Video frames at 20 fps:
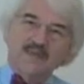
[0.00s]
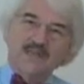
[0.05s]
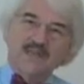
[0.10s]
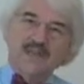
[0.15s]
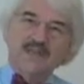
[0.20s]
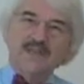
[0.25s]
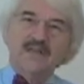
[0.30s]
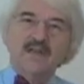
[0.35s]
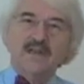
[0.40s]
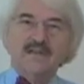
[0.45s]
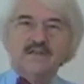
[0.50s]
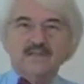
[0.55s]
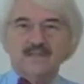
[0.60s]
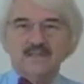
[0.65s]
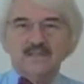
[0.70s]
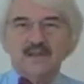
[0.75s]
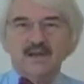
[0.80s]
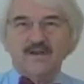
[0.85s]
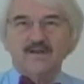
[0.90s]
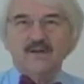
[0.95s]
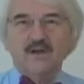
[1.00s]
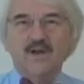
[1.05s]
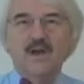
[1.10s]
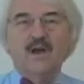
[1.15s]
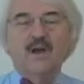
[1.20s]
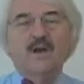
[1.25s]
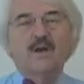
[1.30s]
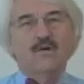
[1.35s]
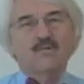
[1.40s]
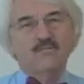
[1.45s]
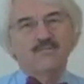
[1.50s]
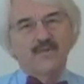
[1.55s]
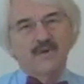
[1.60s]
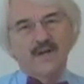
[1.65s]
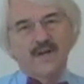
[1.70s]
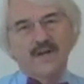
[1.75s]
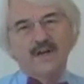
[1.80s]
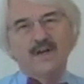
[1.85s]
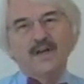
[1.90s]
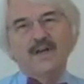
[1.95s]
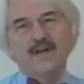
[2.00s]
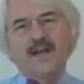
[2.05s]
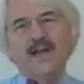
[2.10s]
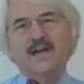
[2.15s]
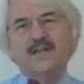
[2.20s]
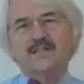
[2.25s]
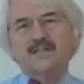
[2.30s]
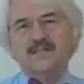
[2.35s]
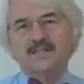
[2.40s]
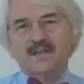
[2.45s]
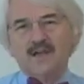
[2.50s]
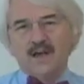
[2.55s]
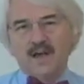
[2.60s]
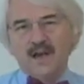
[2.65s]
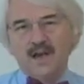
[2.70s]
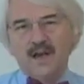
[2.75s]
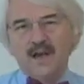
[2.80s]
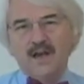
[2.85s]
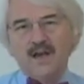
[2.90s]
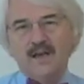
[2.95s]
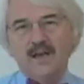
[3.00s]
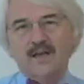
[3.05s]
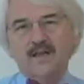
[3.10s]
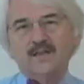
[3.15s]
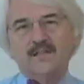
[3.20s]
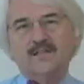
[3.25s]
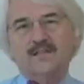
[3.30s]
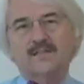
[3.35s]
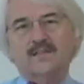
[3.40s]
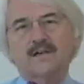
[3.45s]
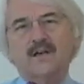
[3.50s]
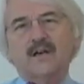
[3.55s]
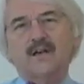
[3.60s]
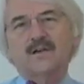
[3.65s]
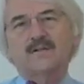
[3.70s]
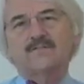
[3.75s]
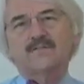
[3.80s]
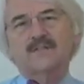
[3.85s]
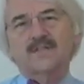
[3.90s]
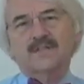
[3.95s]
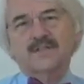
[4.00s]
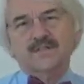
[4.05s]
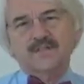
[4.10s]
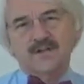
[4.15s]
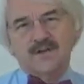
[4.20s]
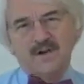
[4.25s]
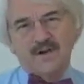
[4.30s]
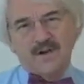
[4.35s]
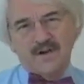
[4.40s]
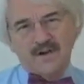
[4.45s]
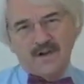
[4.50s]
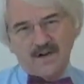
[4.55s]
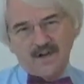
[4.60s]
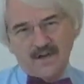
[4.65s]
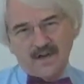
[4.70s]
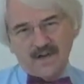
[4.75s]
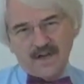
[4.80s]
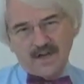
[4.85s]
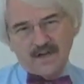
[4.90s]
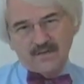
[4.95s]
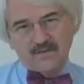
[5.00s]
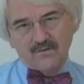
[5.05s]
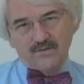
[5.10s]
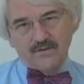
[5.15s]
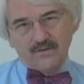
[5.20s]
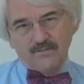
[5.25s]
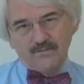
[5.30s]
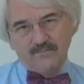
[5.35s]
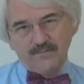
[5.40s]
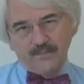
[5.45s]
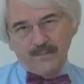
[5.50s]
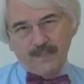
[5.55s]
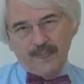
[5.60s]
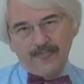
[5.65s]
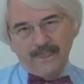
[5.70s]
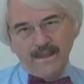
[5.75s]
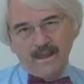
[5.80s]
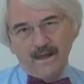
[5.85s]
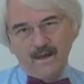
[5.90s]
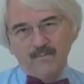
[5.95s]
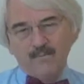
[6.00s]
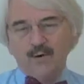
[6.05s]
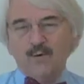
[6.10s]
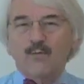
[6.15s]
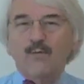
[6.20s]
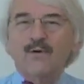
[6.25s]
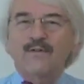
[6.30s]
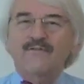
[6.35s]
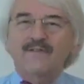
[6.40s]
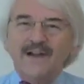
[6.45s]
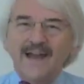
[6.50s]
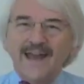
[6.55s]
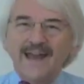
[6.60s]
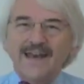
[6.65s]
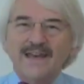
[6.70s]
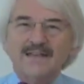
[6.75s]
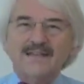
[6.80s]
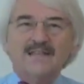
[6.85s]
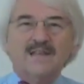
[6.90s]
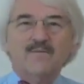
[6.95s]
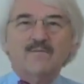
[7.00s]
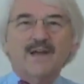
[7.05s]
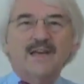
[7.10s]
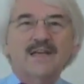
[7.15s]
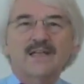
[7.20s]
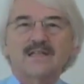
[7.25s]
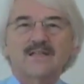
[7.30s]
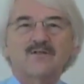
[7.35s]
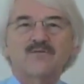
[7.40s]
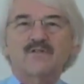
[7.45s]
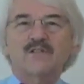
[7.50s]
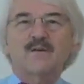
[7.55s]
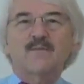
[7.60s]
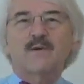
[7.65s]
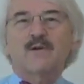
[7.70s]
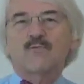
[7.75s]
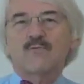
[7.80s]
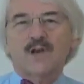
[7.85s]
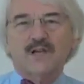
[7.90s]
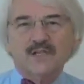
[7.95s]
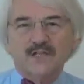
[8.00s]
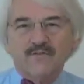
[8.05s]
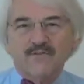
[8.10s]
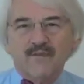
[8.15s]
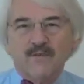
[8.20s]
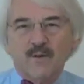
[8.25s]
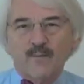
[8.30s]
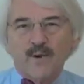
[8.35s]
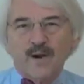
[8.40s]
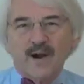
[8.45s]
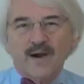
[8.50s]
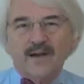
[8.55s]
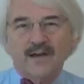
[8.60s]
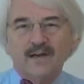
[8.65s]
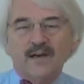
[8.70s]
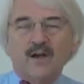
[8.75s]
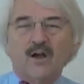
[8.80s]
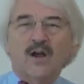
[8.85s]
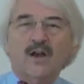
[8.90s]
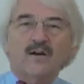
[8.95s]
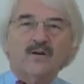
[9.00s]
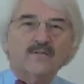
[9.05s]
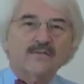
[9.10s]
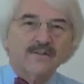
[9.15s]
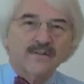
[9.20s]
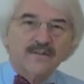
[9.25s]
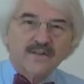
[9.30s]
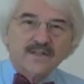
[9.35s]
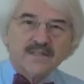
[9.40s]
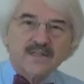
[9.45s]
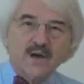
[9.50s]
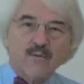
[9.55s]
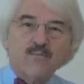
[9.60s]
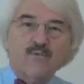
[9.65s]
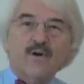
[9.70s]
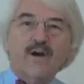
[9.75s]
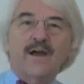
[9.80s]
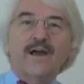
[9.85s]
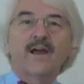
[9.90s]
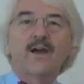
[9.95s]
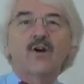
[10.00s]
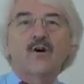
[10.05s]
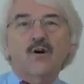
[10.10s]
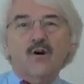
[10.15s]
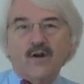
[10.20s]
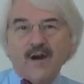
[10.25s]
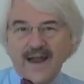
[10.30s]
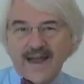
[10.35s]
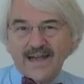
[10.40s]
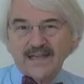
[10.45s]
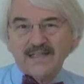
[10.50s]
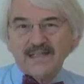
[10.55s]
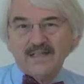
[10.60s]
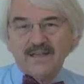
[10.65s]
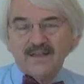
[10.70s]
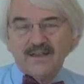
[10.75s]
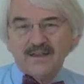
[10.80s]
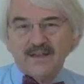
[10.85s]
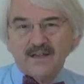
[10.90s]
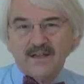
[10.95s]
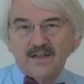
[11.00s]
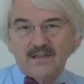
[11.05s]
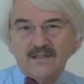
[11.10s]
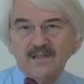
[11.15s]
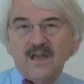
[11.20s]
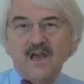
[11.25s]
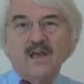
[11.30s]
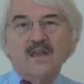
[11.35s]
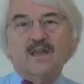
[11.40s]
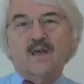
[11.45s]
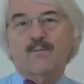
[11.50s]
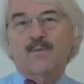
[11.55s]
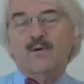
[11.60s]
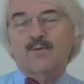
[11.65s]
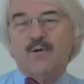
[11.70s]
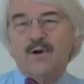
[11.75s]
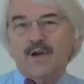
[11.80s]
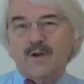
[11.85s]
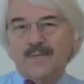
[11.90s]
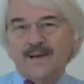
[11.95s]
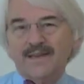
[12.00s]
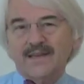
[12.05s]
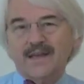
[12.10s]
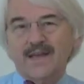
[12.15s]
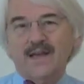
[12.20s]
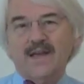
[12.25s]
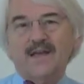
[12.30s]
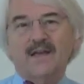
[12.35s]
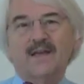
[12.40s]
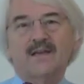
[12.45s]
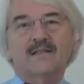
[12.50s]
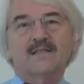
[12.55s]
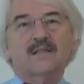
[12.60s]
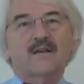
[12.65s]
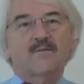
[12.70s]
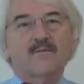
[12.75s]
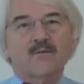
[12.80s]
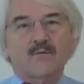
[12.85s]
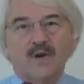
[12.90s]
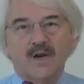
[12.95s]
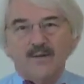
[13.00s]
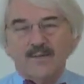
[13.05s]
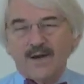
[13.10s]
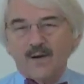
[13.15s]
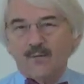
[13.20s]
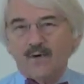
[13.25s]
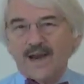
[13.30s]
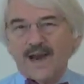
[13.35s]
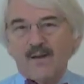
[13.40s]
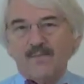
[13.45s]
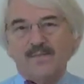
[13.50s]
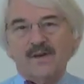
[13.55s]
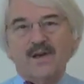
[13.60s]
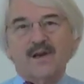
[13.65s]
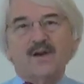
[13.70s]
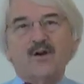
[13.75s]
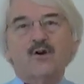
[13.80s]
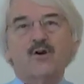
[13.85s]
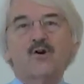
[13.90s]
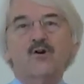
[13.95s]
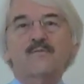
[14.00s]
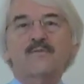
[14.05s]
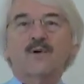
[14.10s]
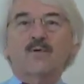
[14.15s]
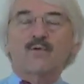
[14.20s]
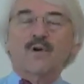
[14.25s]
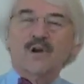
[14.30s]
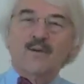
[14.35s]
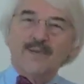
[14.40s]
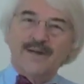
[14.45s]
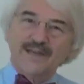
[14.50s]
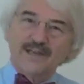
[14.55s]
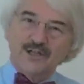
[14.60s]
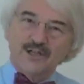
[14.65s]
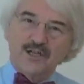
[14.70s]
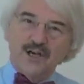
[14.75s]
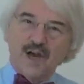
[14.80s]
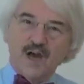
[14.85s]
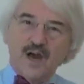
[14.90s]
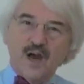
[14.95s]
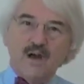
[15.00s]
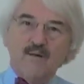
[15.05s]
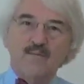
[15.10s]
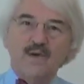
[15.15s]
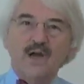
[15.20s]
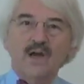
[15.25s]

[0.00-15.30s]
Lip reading: details, etc. Really exciting stuff to start a classroom. But what we forget is that many students have been rushing from the parking lot or from the subway or hassling things. They've been worried about the kids, they've been worried about what happened at home, they're worried about their job,